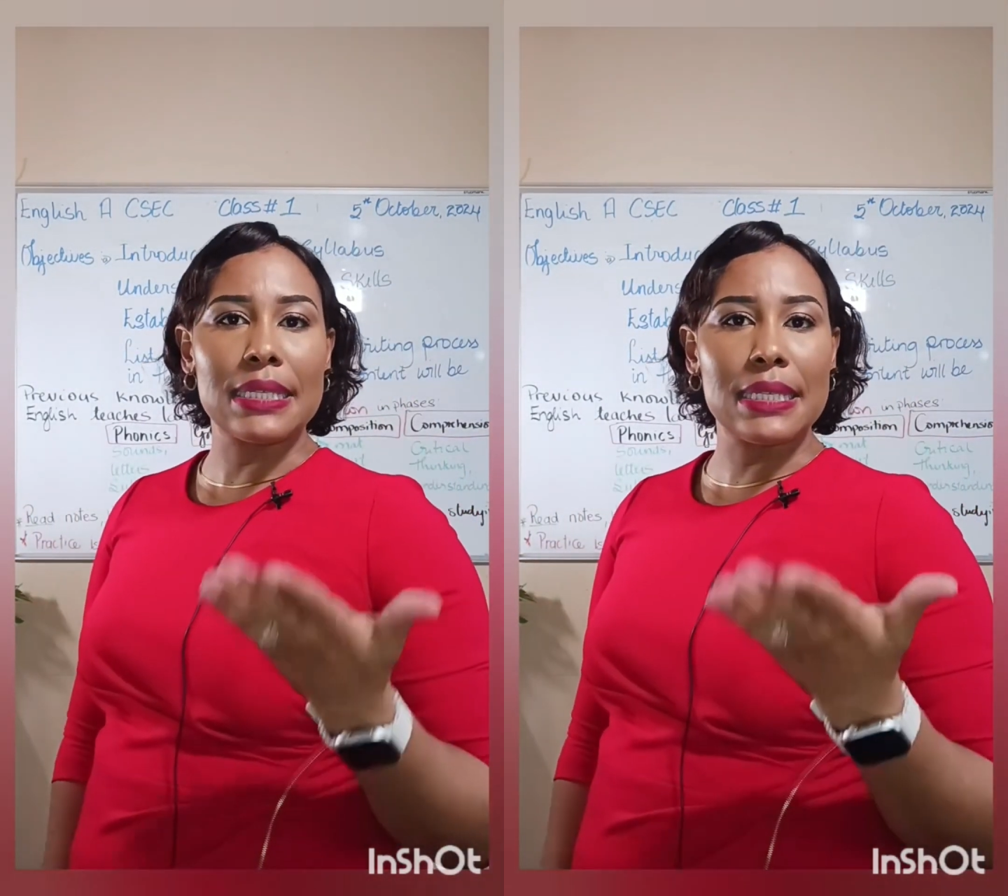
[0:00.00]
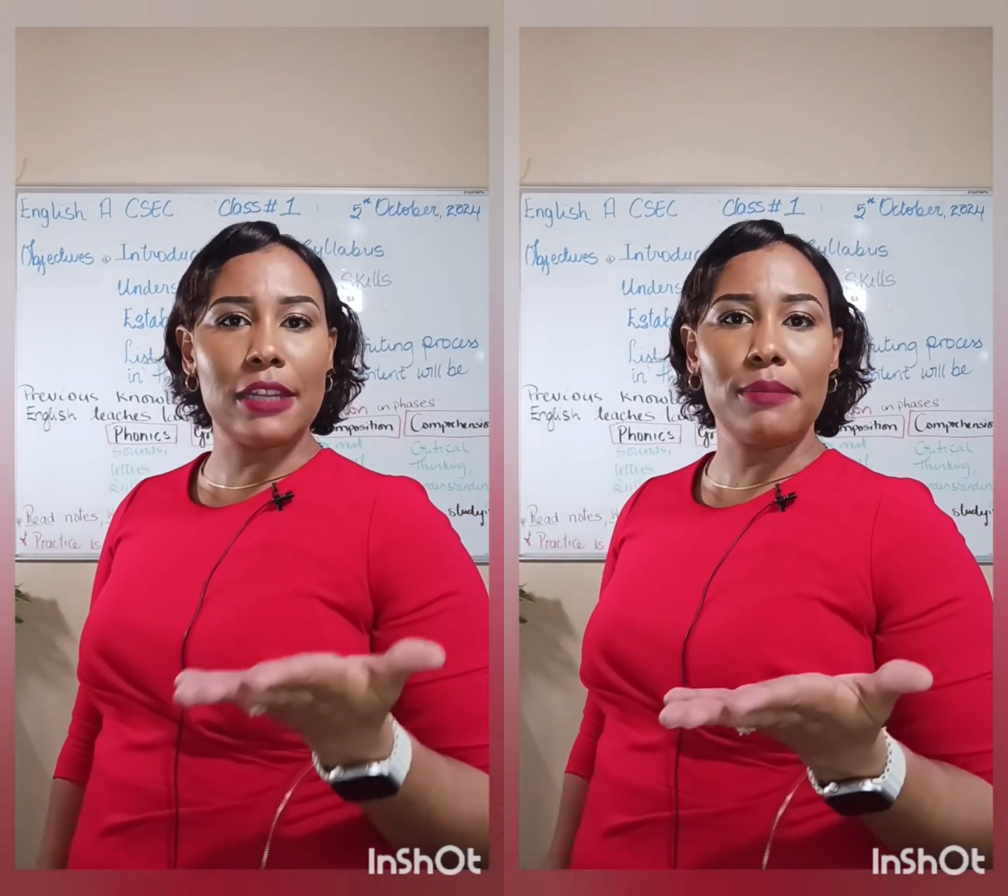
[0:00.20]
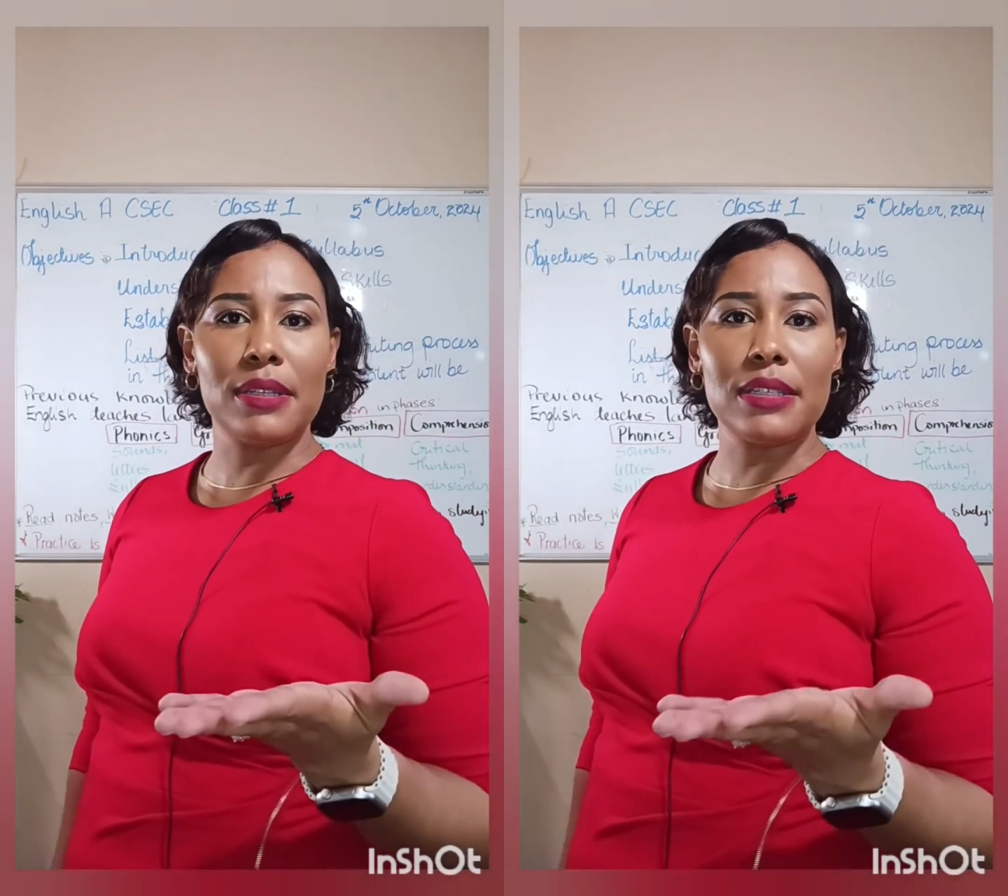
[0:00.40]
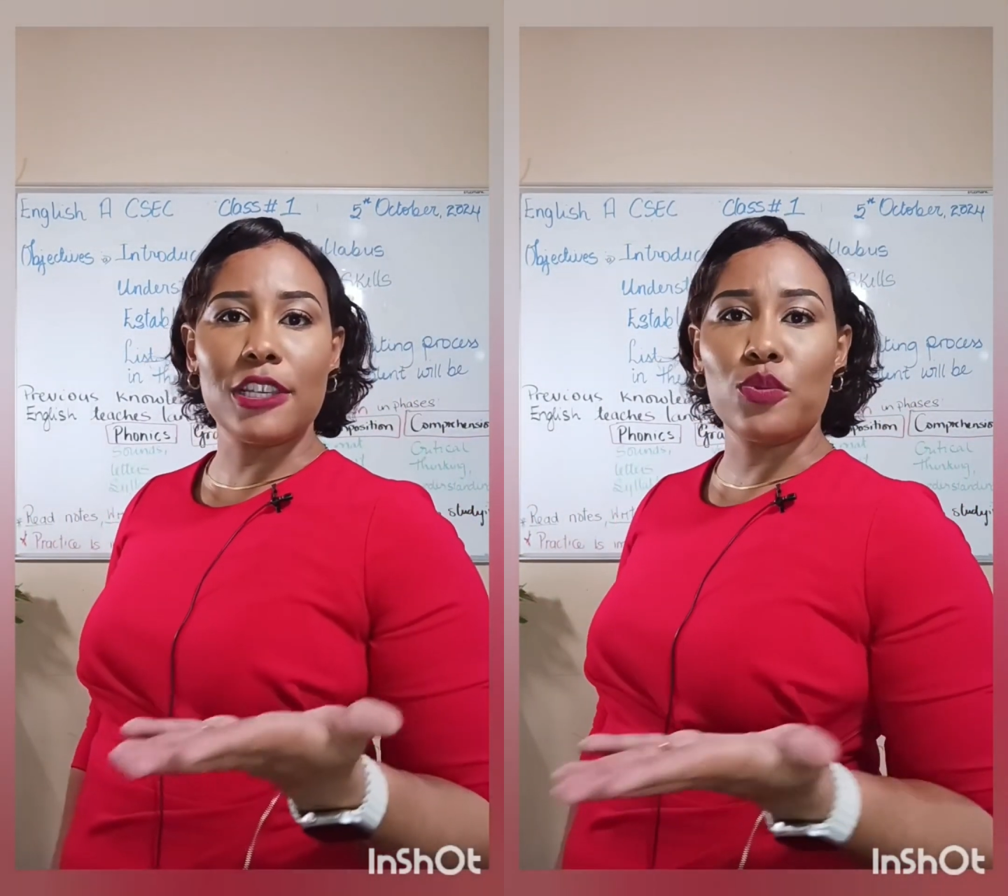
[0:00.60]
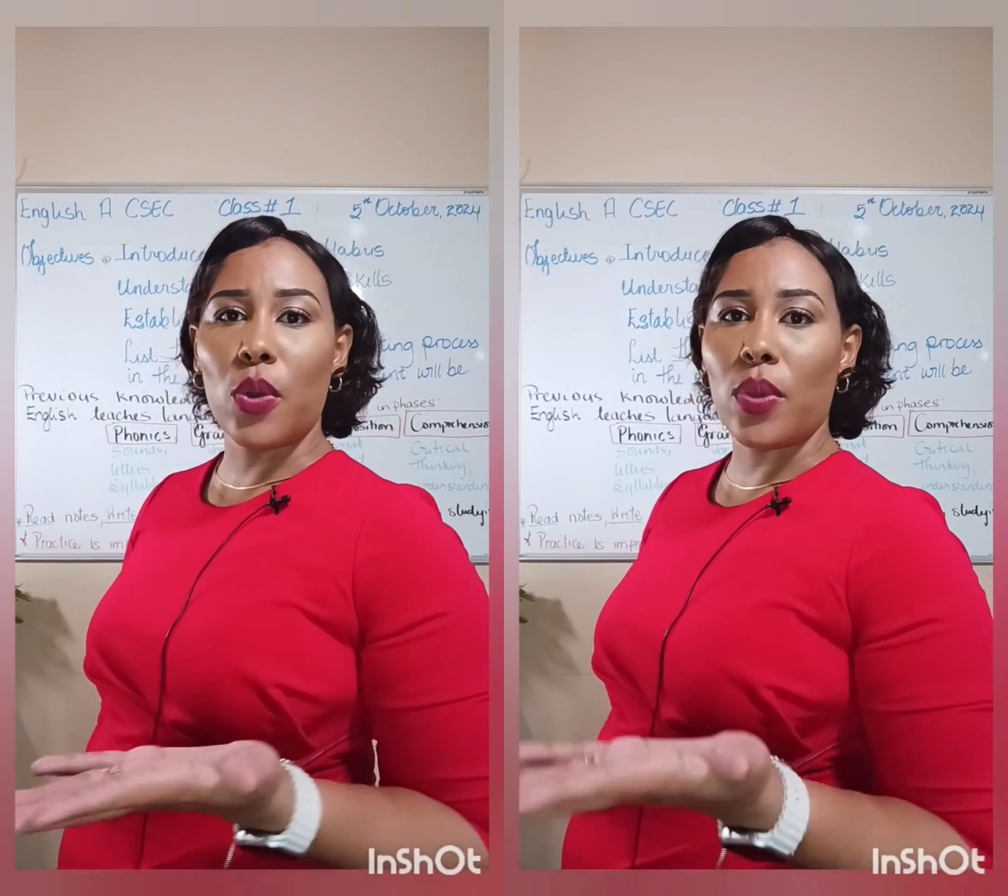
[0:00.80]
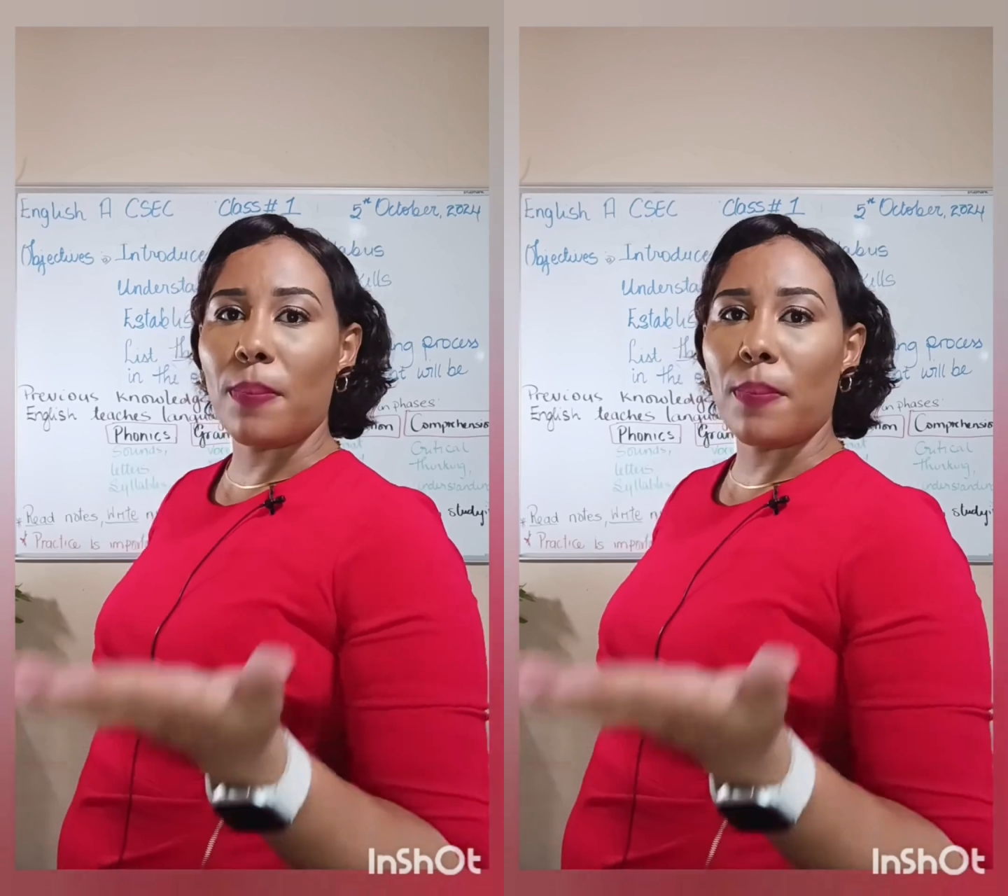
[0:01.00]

syllabus is where we